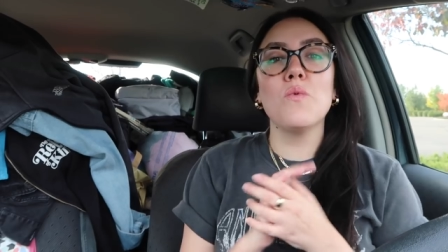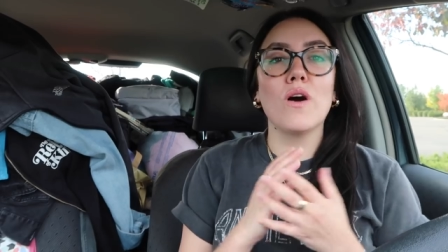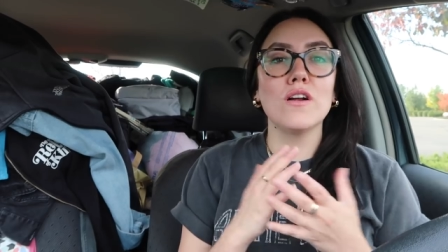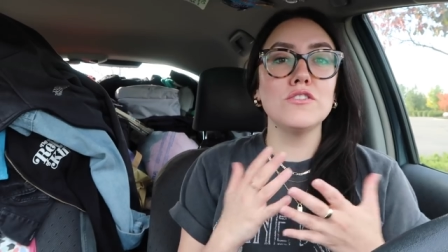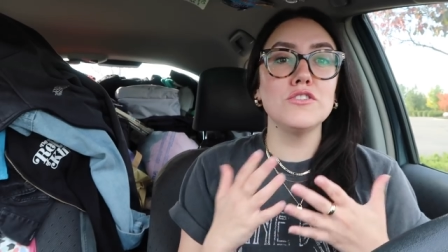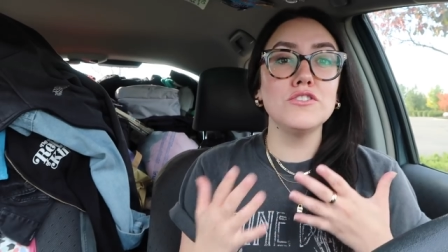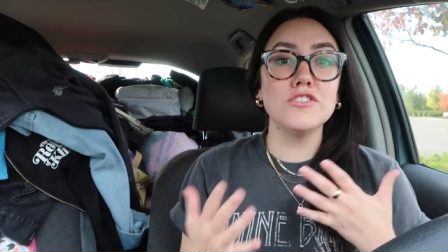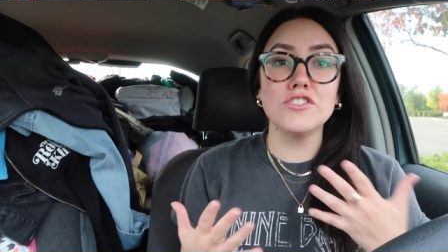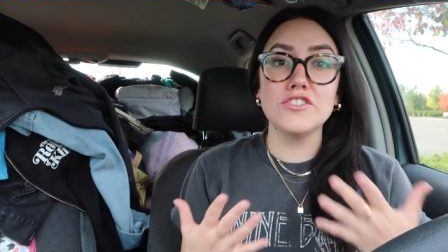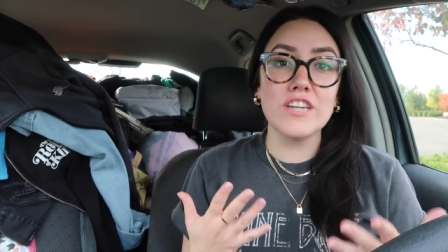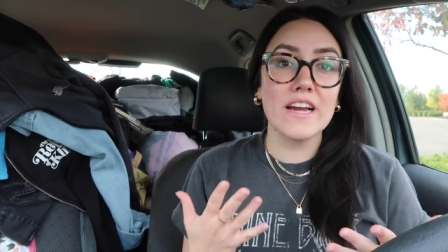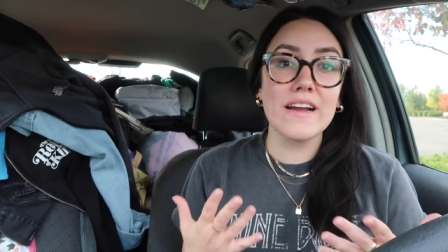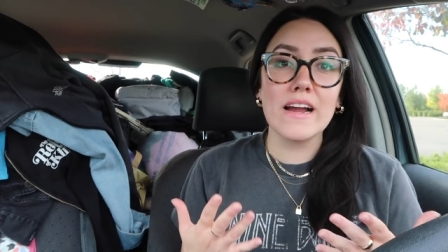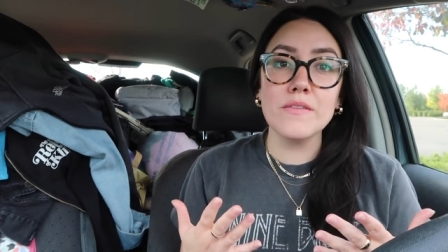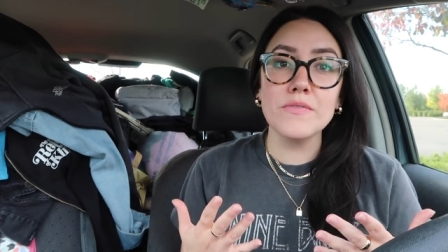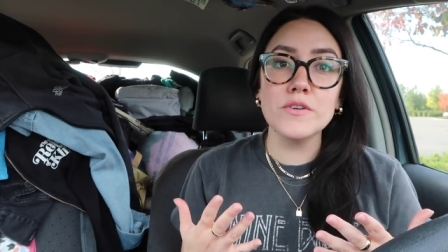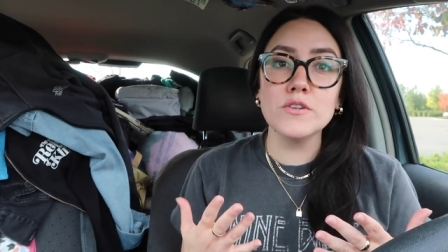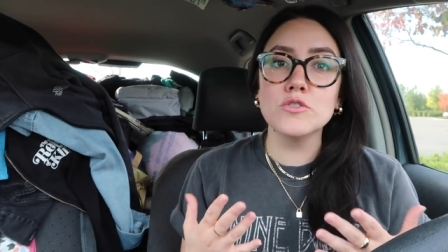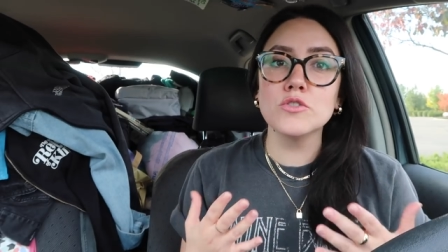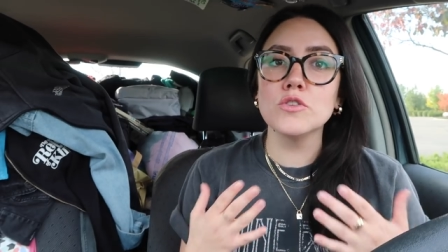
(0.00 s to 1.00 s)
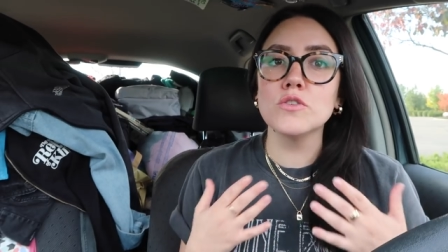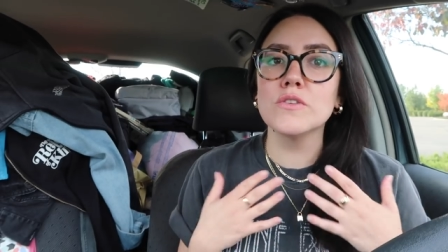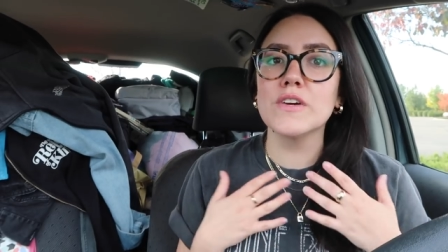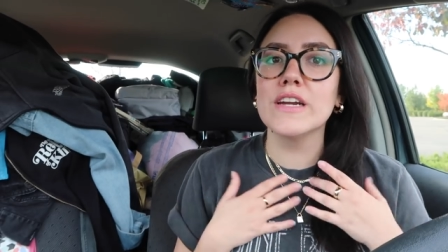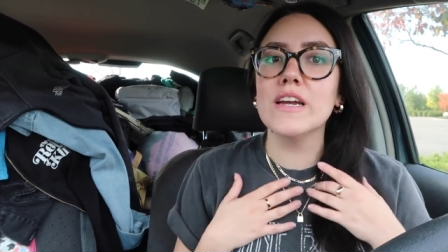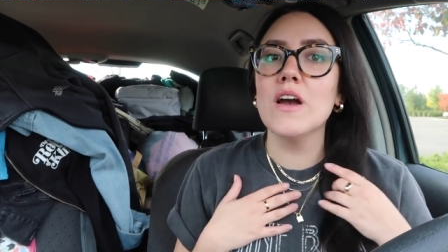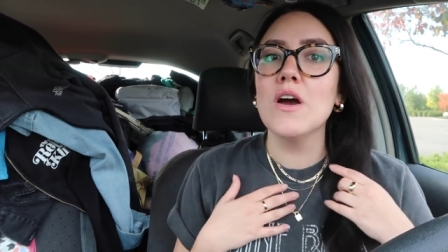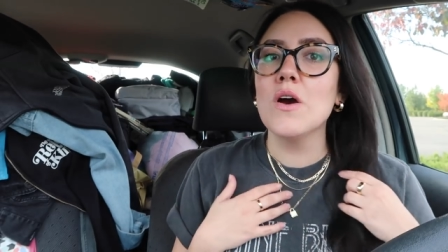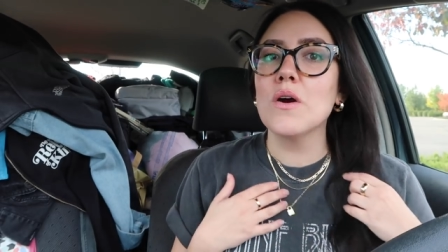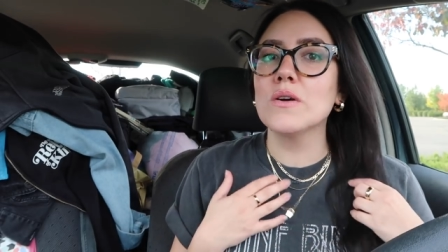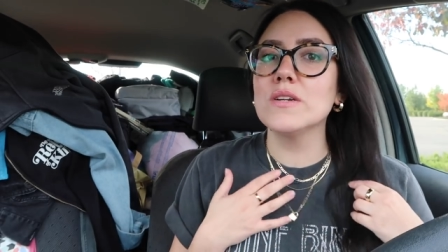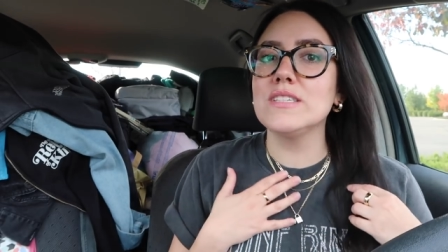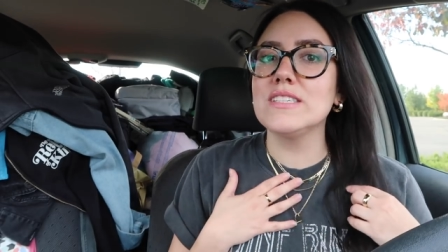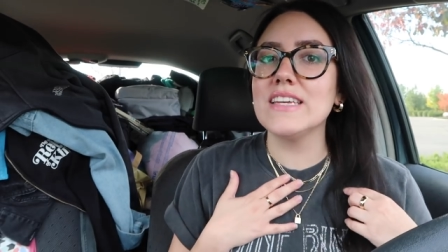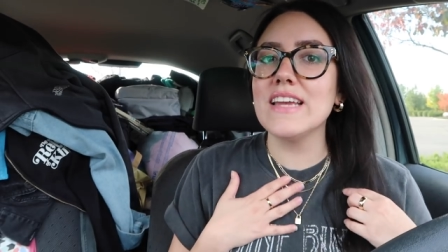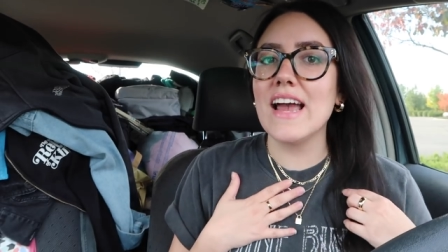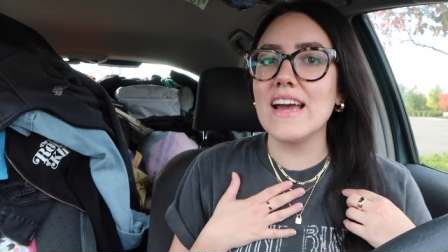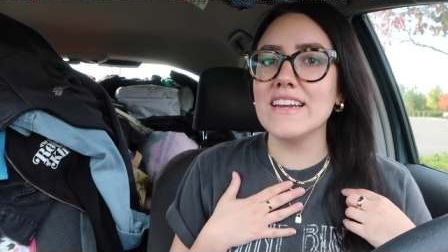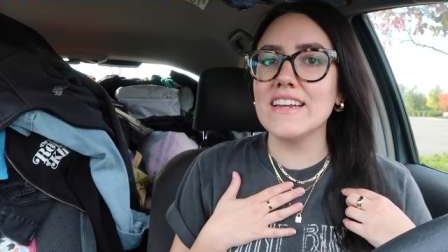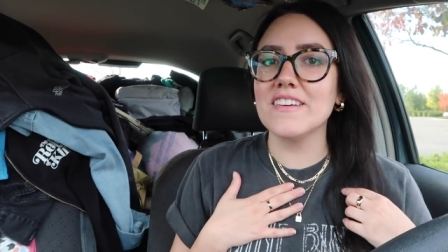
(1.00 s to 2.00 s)
want to just check out their jewelry or
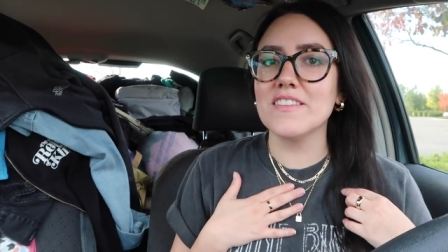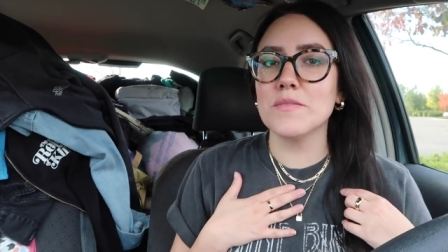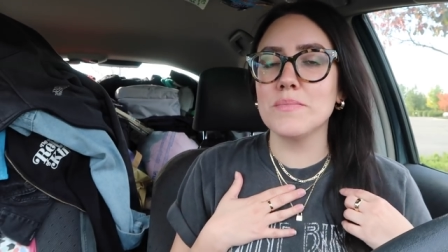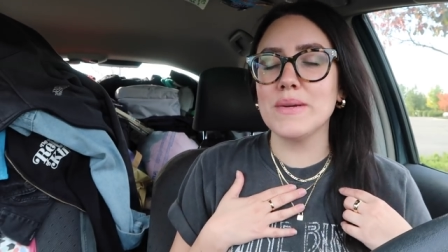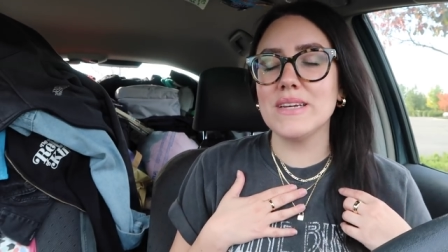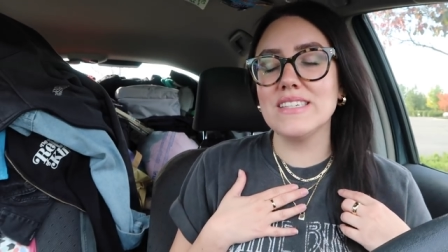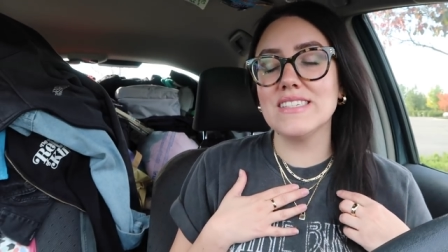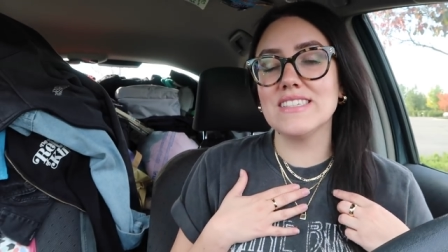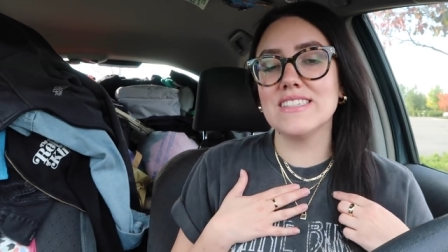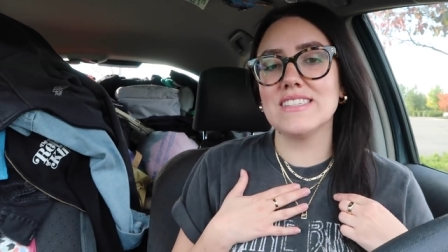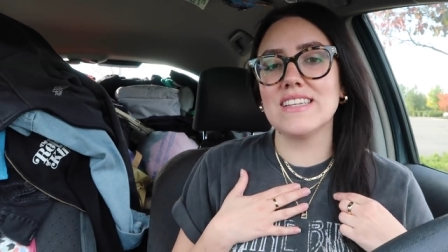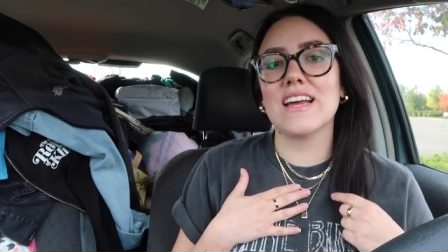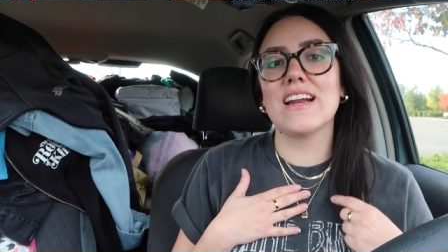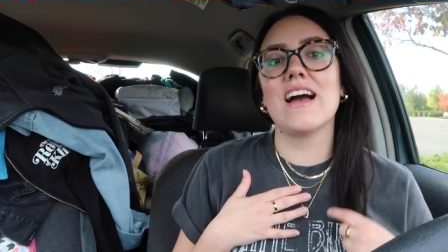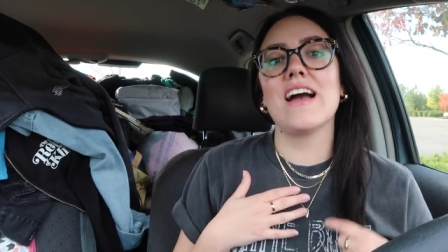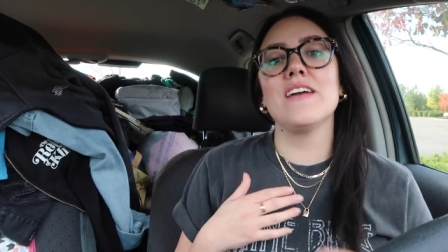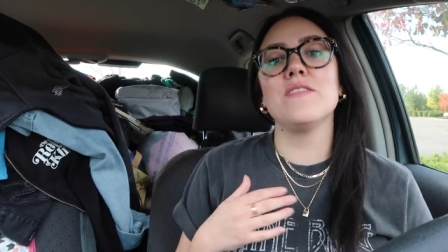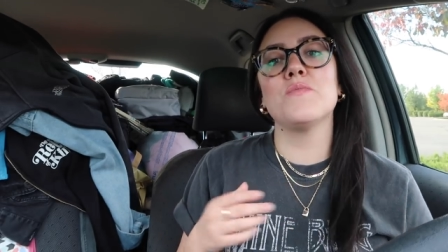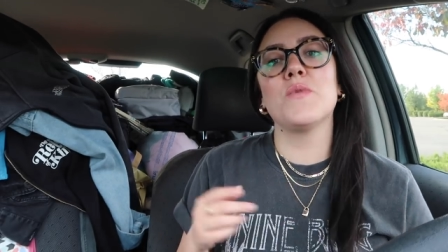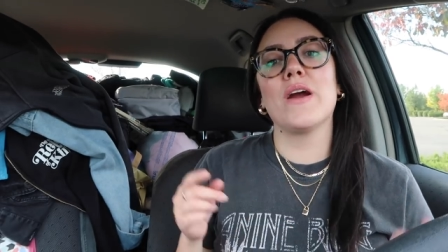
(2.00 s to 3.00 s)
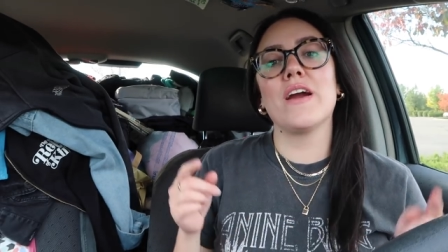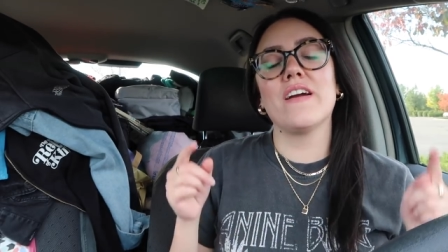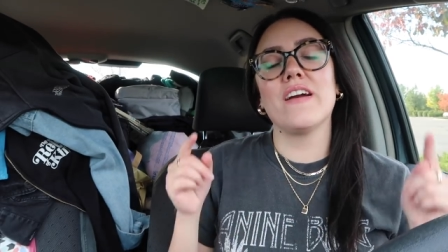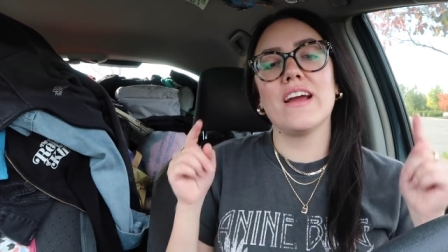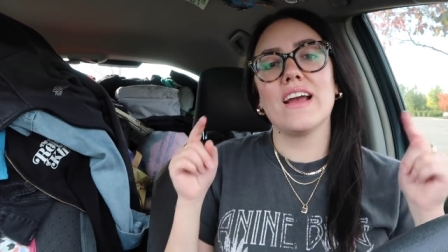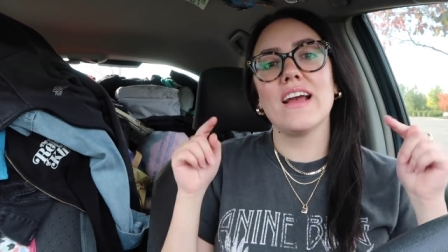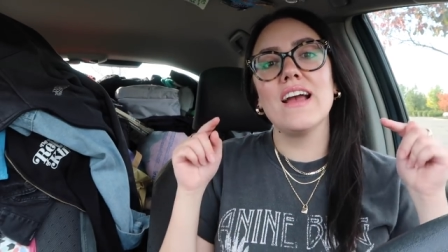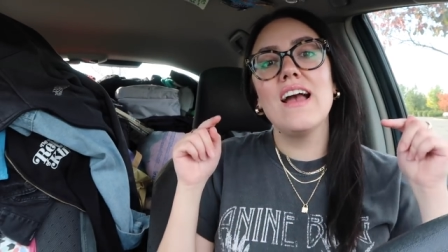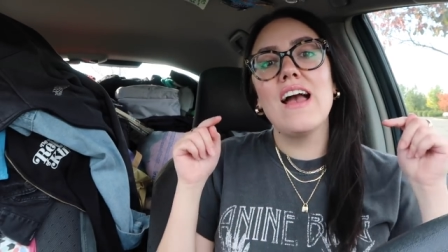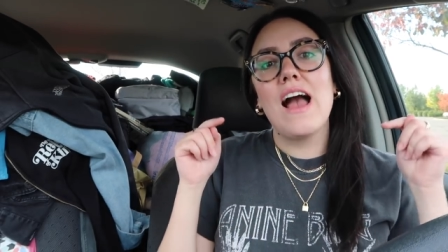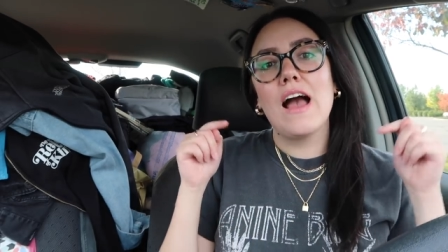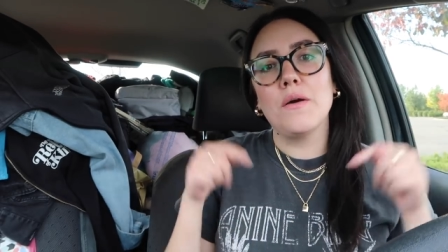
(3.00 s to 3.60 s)
see any of the pieces that I'm wearing,